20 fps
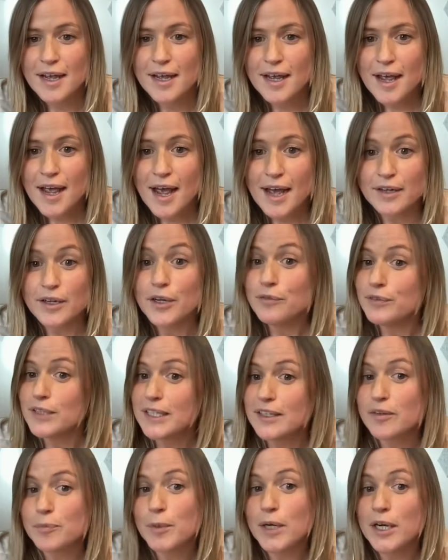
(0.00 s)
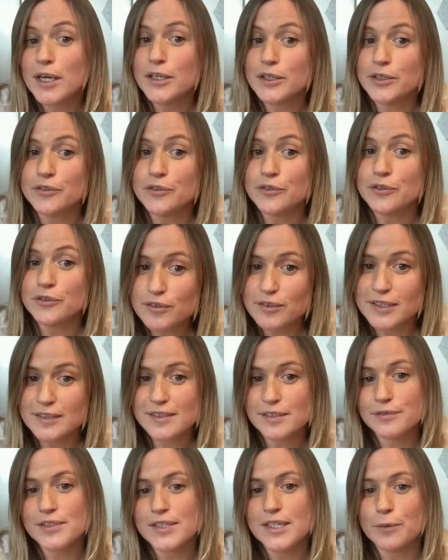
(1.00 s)
and hopefully inspire your future
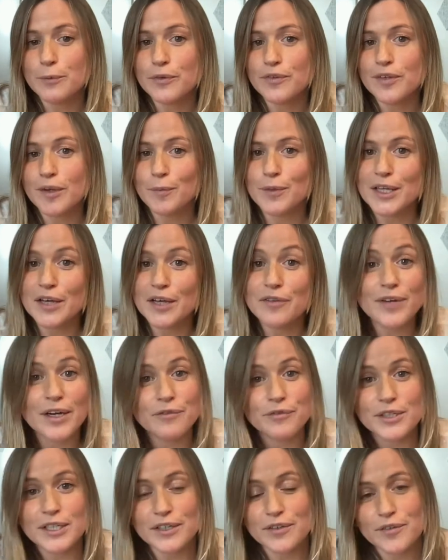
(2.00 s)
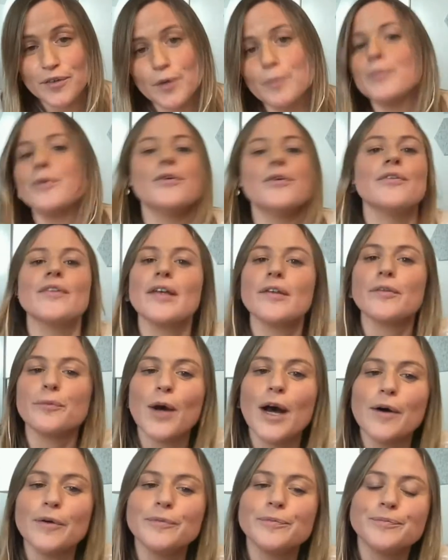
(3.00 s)
activity with some of their favorite examples as
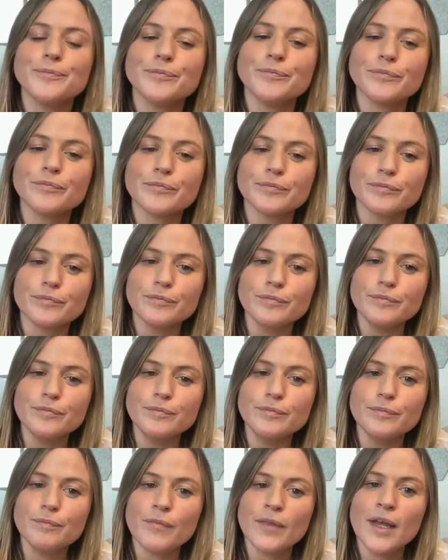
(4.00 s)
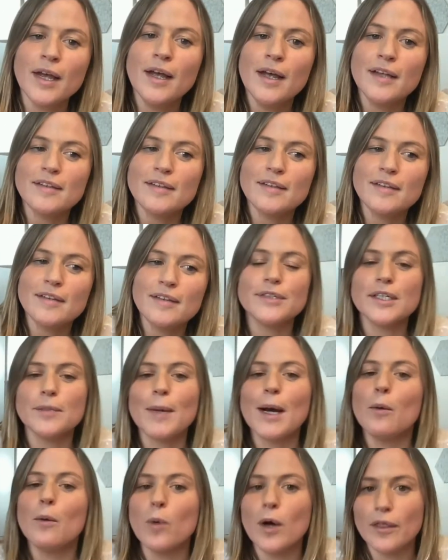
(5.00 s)
well. Today's really
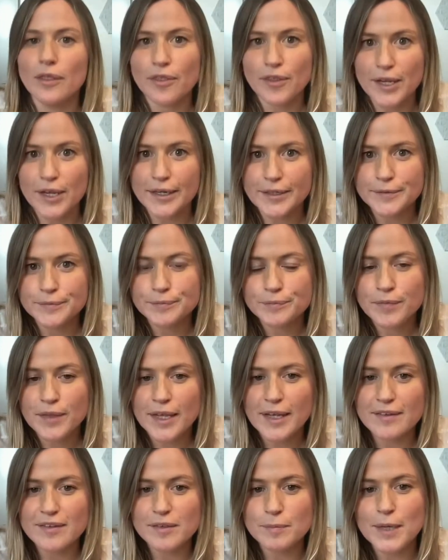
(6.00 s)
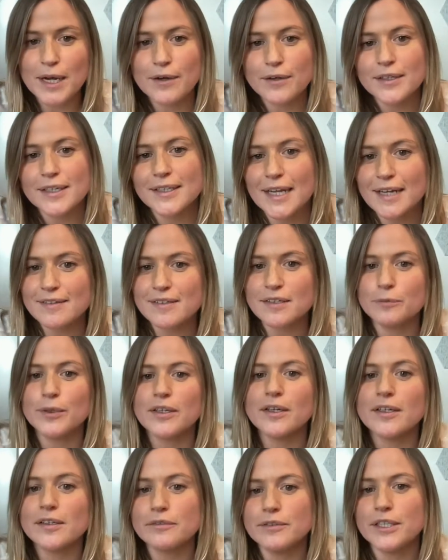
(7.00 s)
about one thing. It's about connecting with
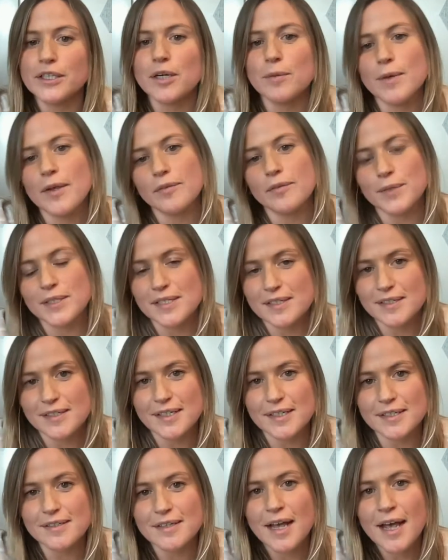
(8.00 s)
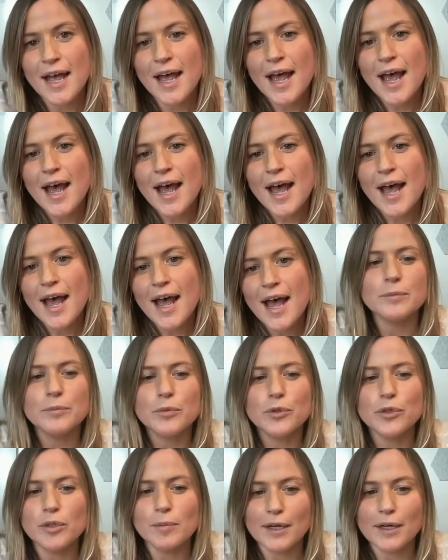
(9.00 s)
other e-commerce businesses and learning
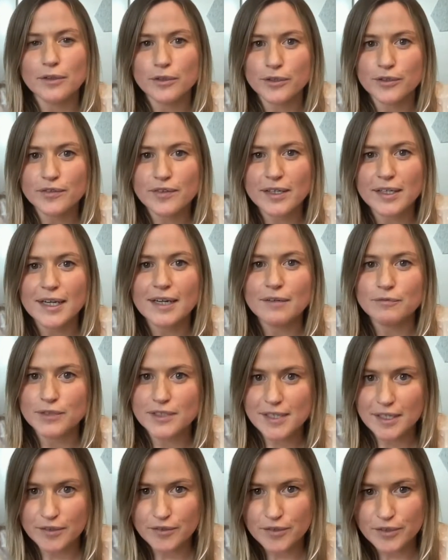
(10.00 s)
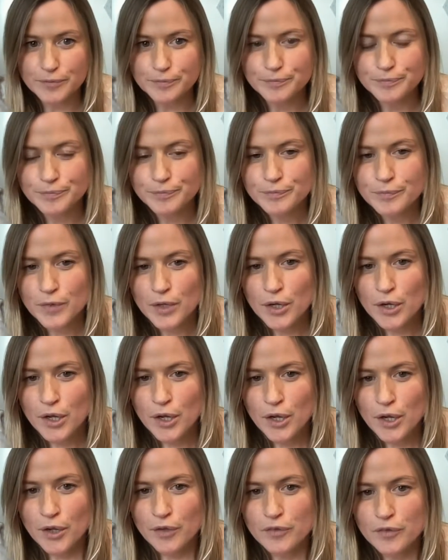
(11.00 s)
more about loyalty and retention.
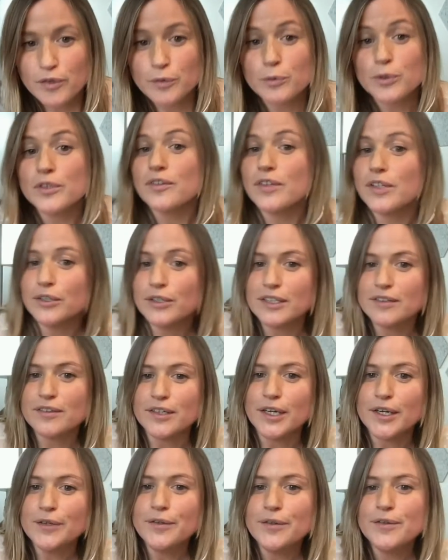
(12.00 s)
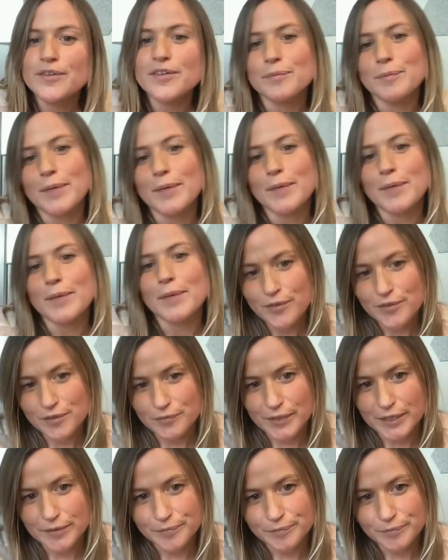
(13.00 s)
So what do you need to know to make the most of it?